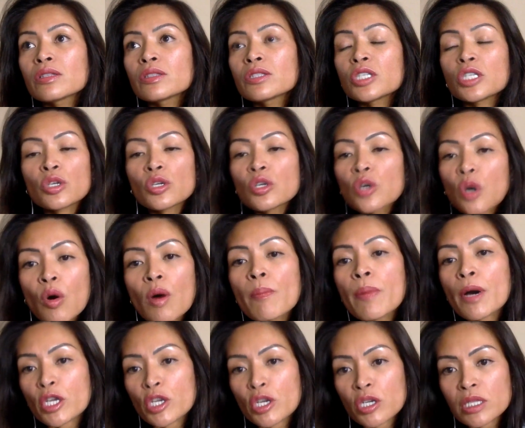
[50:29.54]
do you go
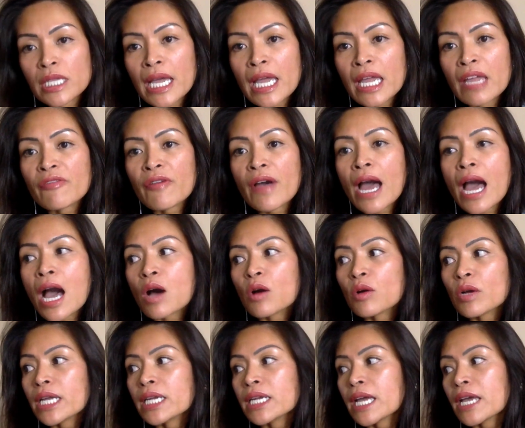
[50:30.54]
about your life? How
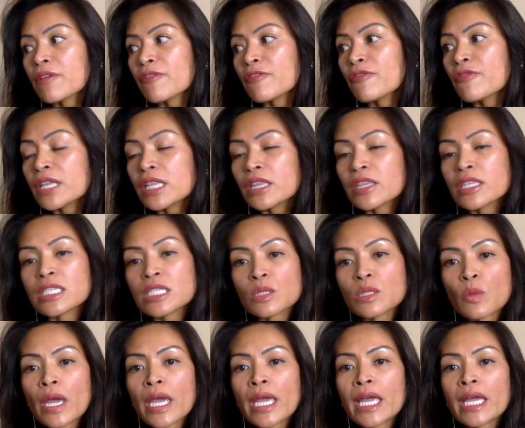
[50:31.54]
can I feel this
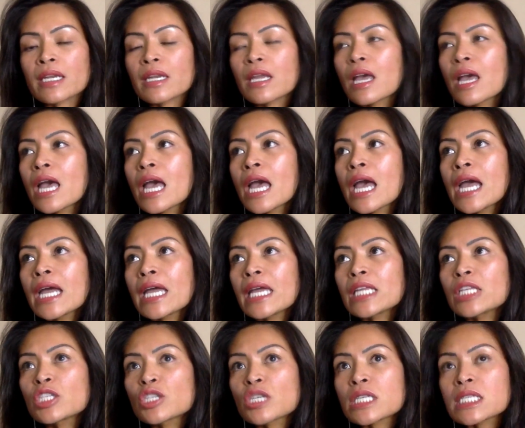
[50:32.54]
way? And
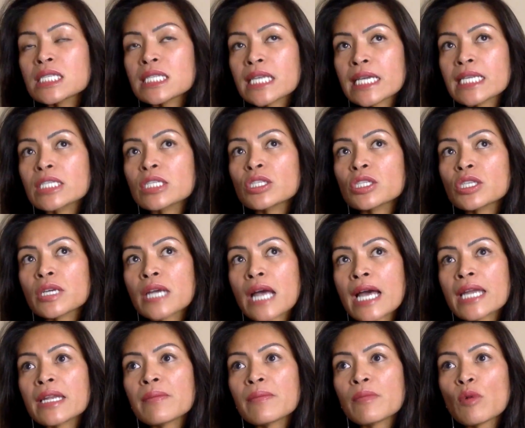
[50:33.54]
it's just nice to
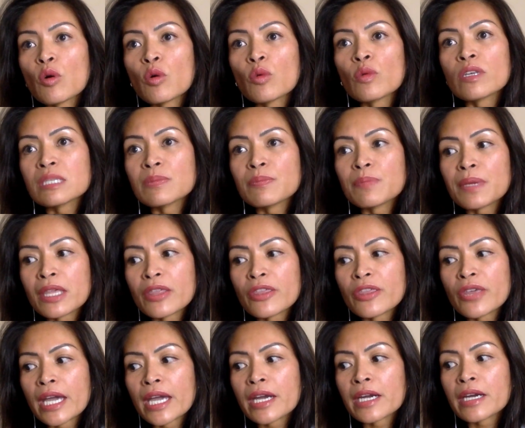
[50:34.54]
kind of always be
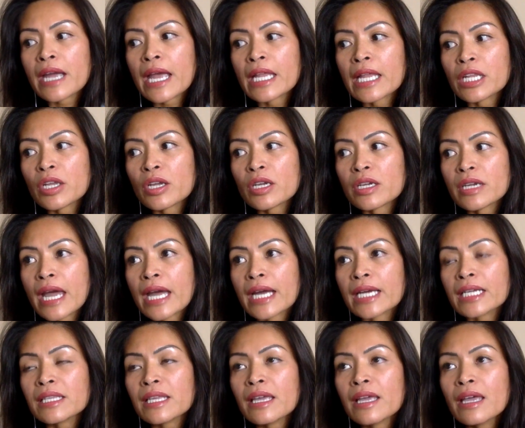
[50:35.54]
there and
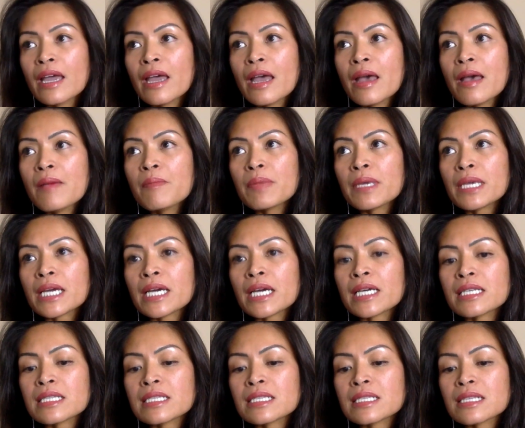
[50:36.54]
connect,
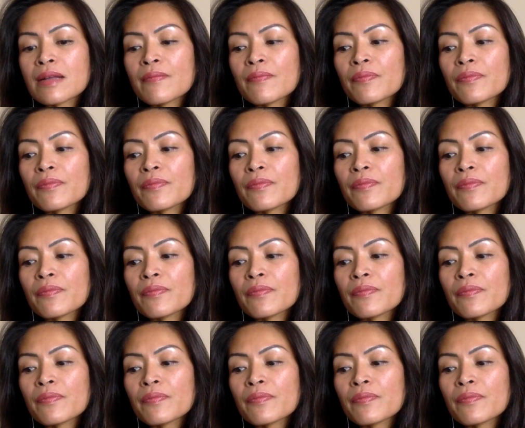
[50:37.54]
because